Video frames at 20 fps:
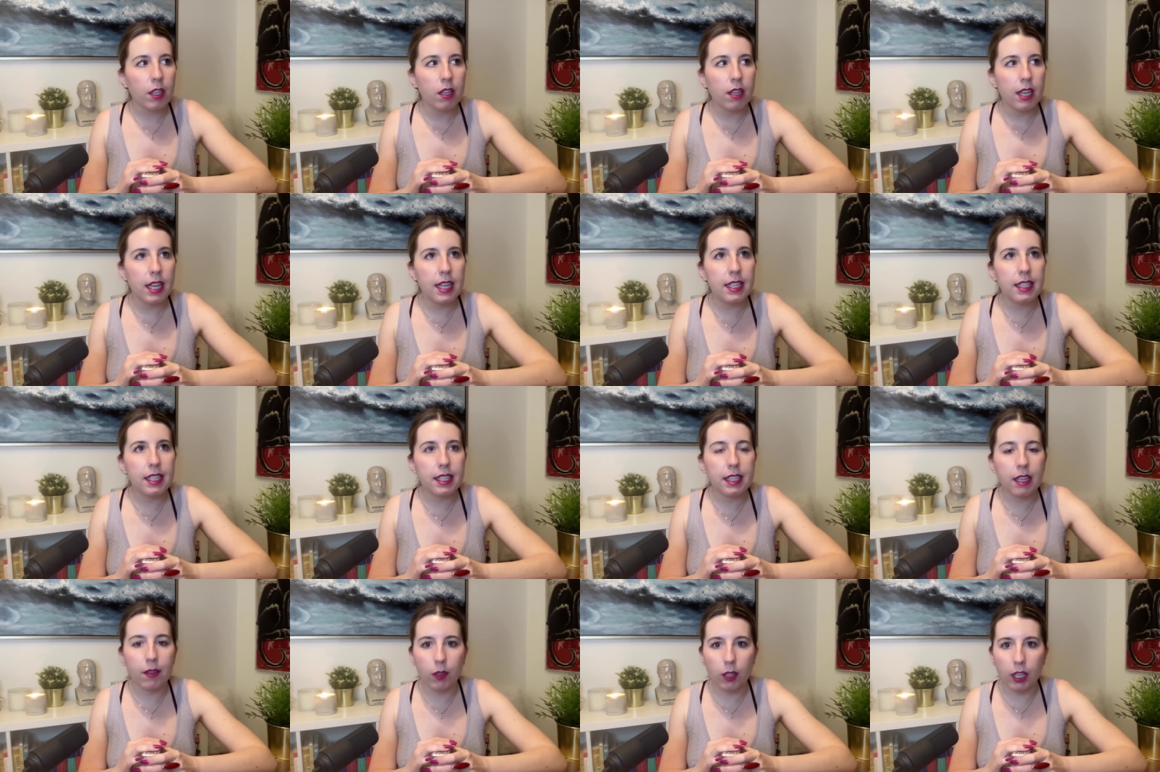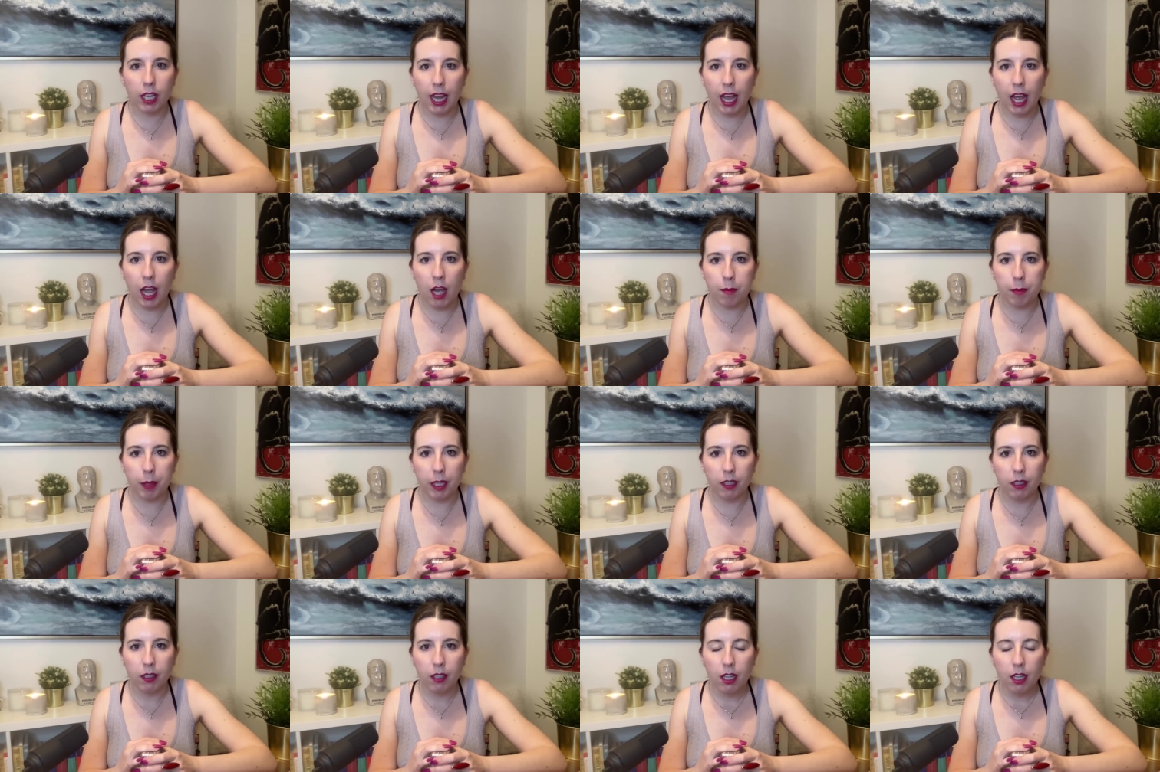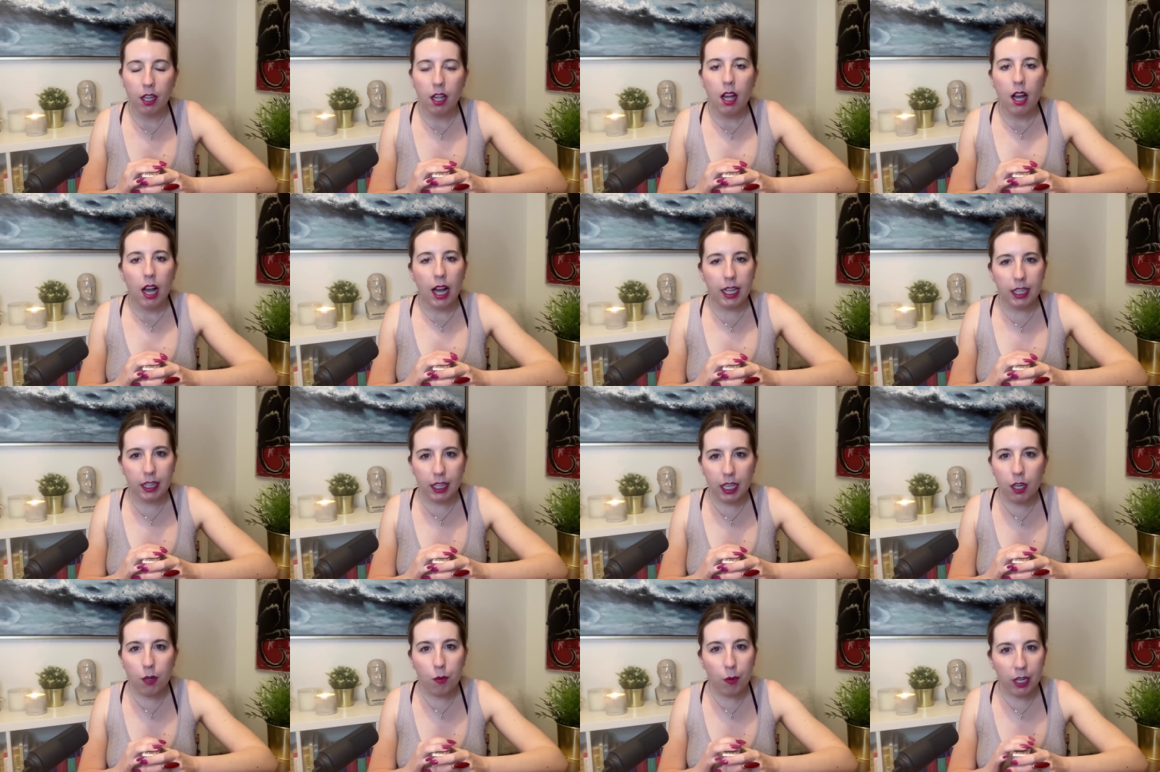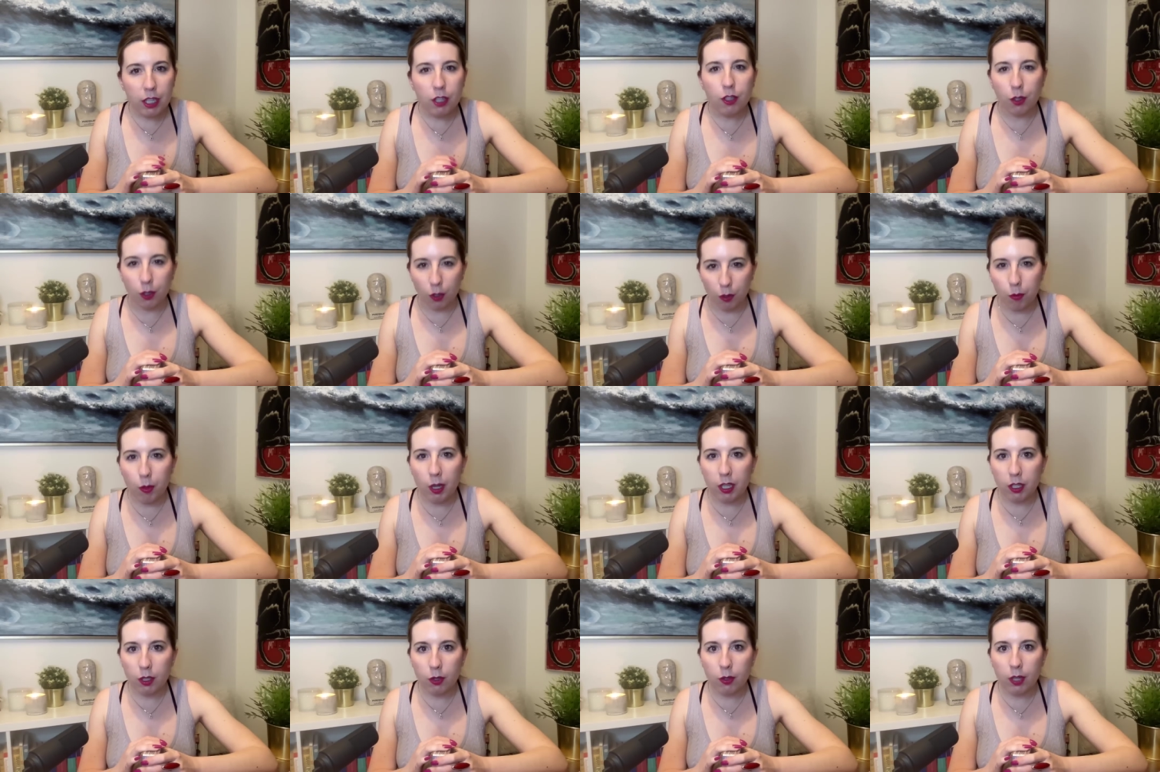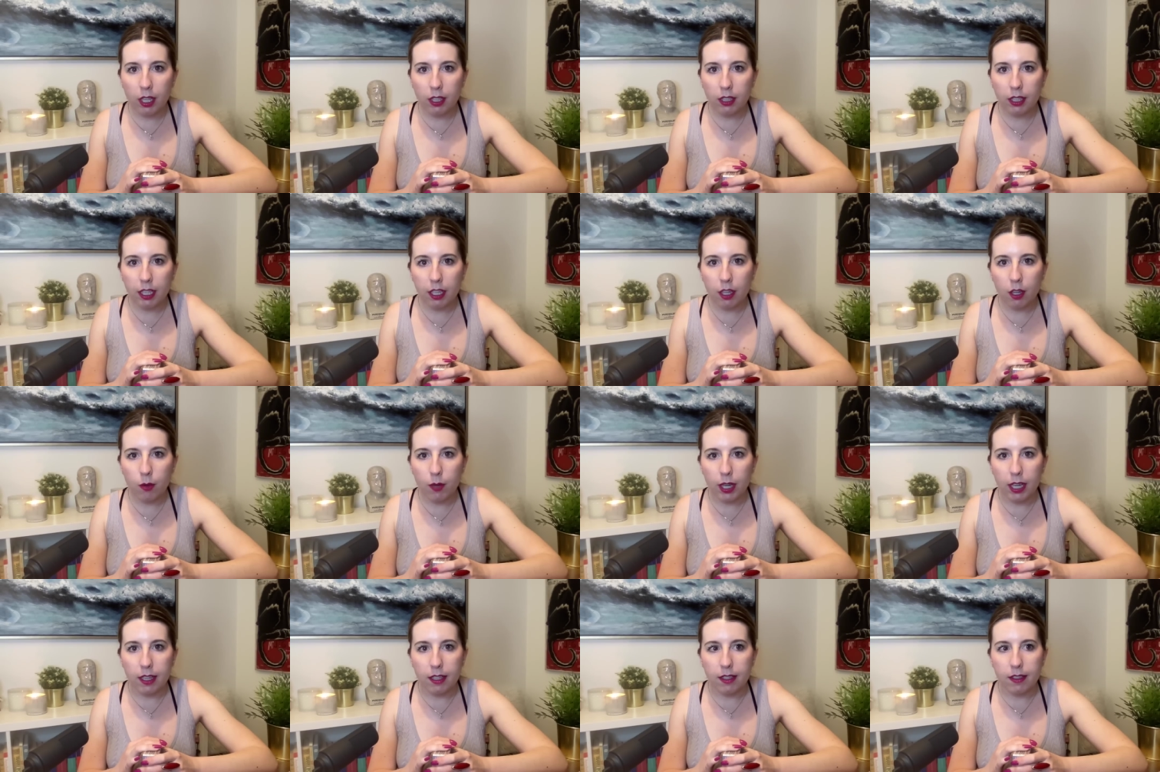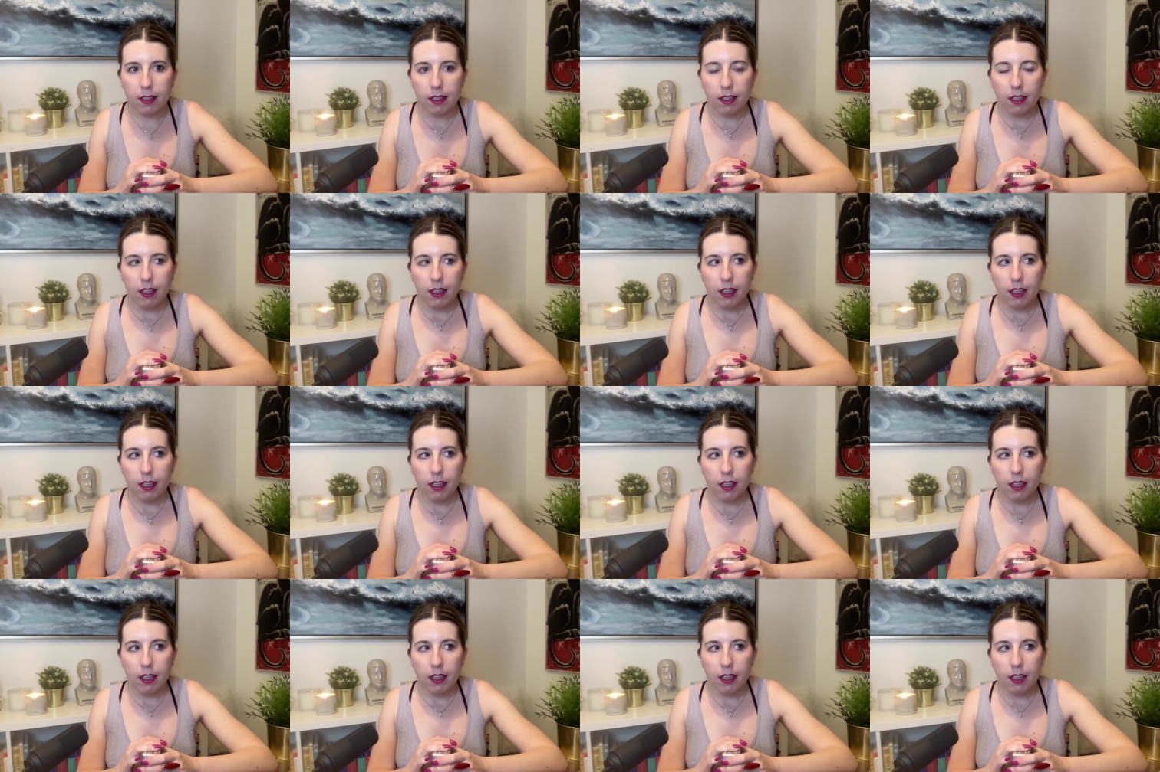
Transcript: is this ever going to happen? I think what you're wondering, Leo, is